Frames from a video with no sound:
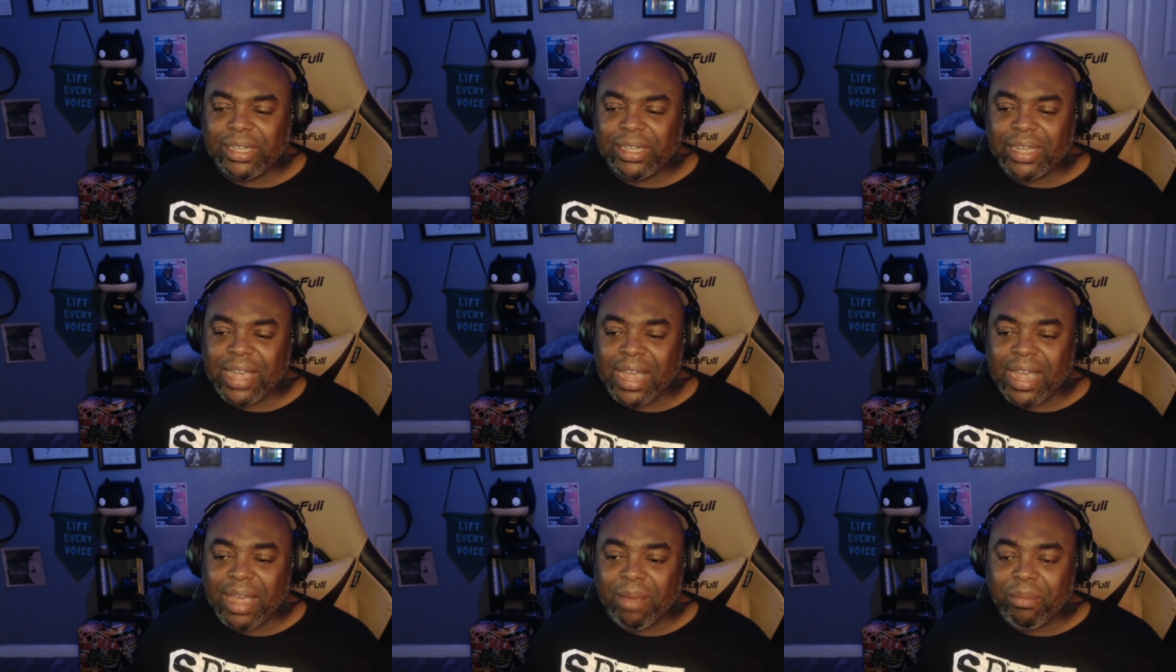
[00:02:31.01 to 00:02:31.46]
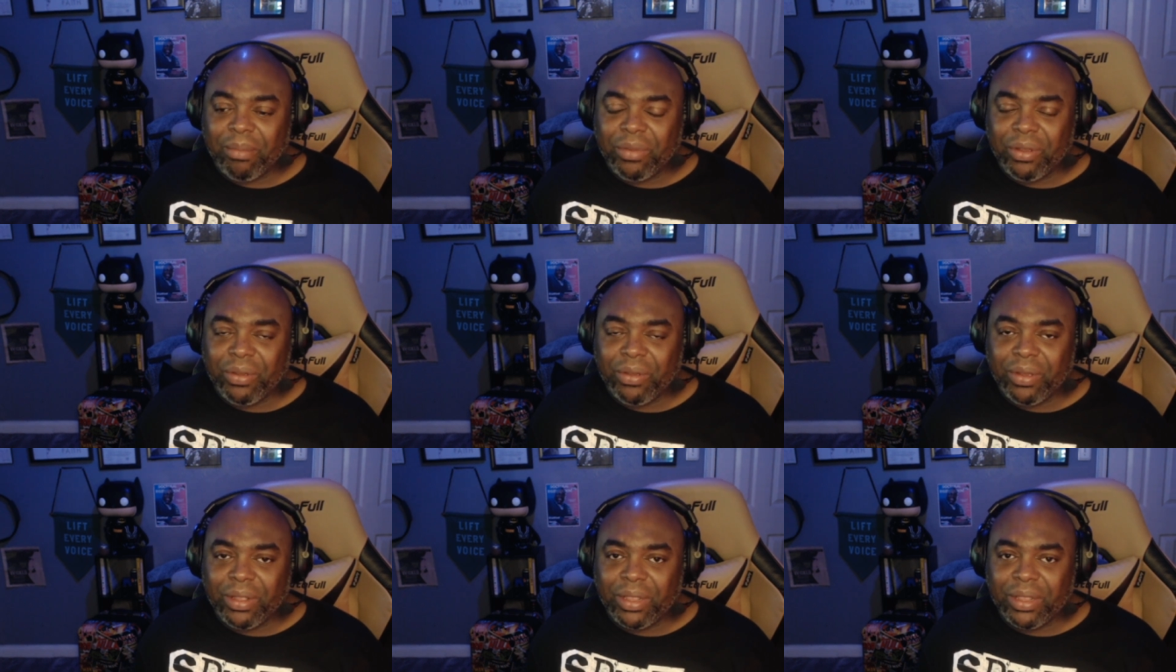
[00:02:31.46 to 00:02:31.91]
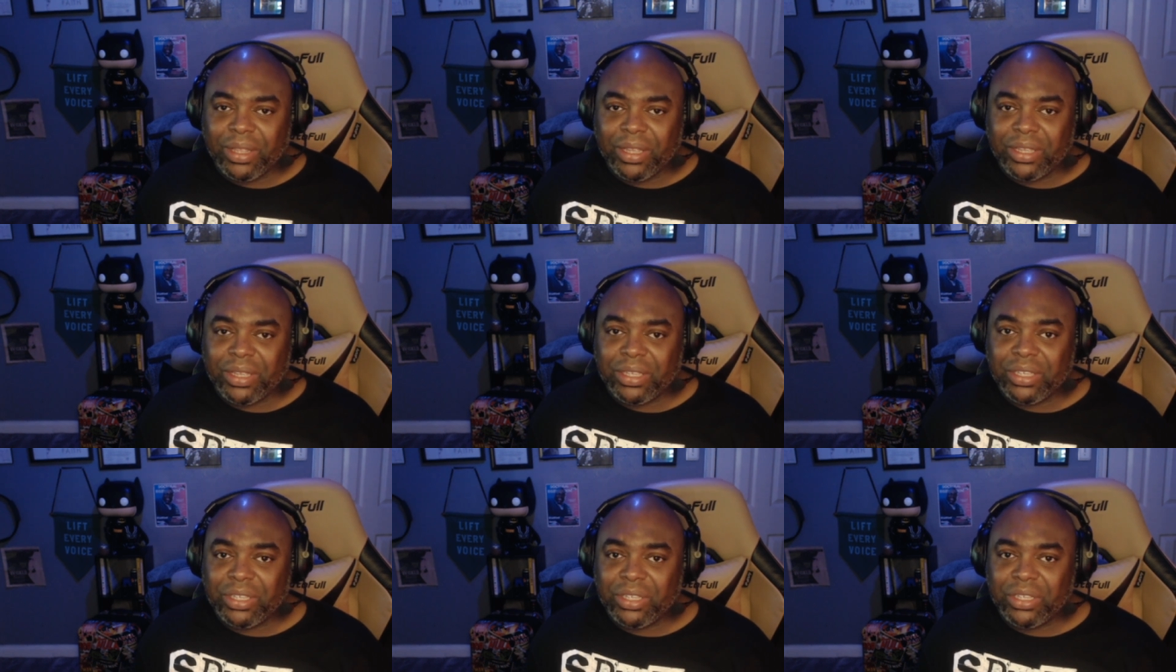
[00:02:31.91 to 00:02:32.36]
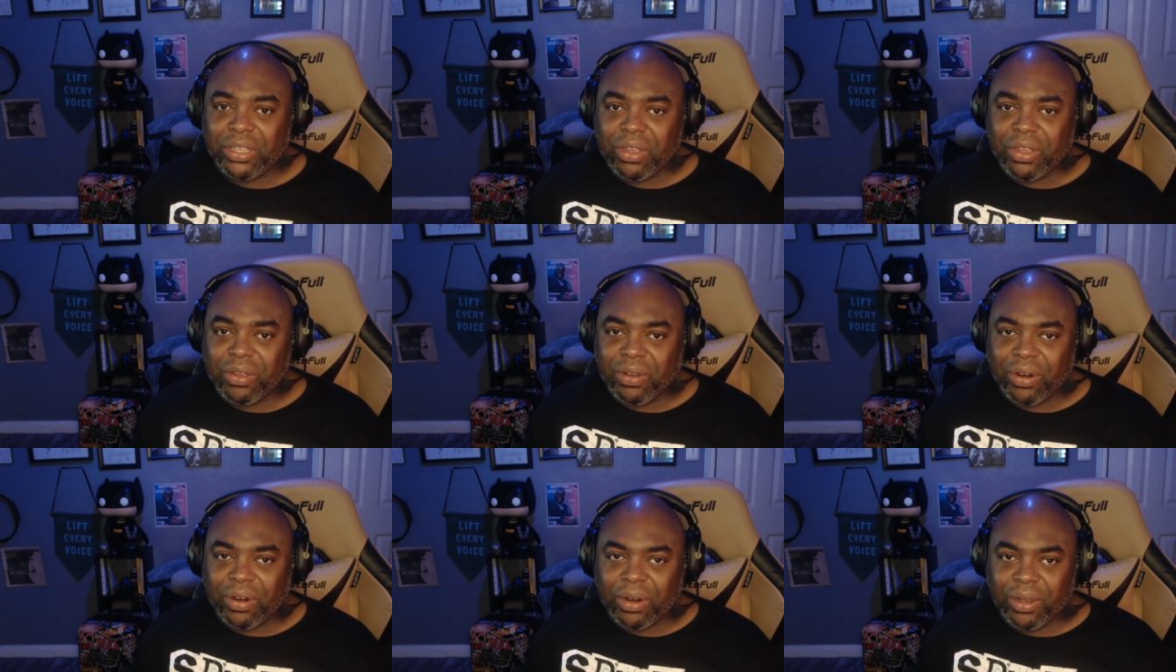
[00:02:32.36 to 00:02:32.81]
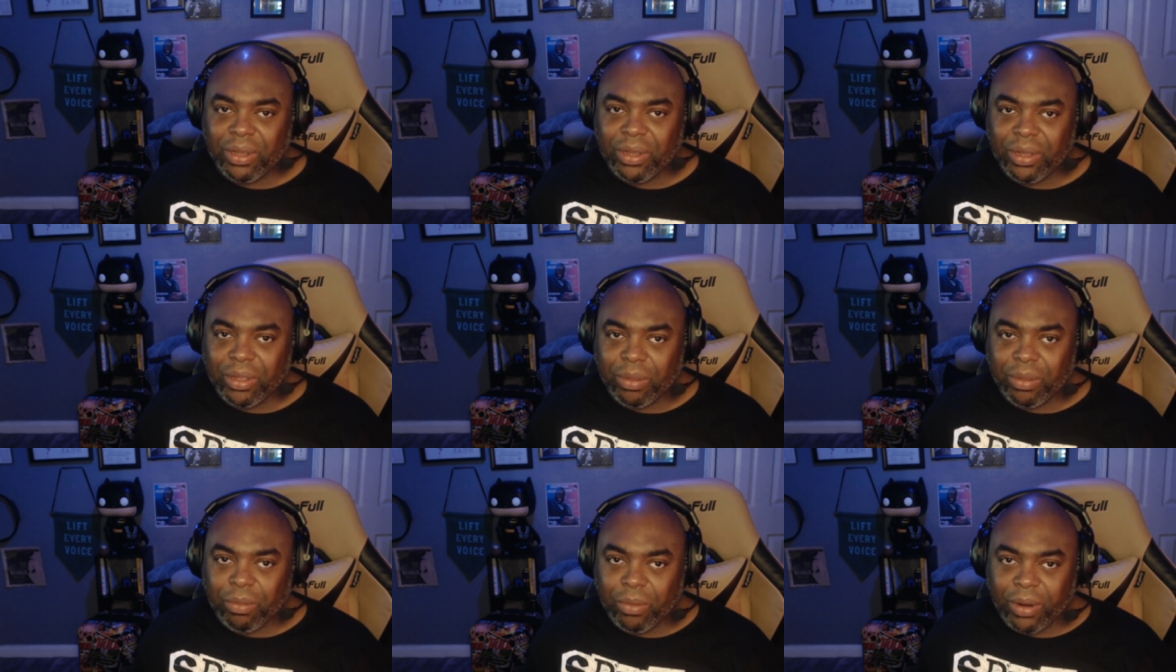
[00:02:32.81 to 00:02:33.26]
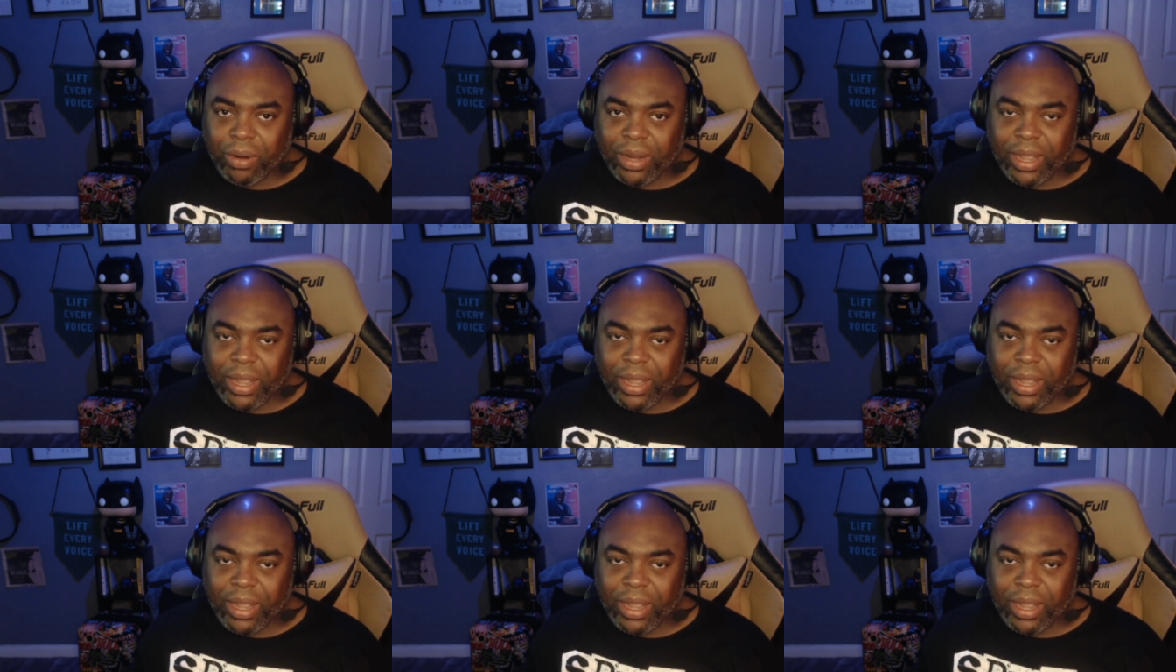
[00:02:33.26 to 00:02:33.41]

I'm doing this so early in the morning.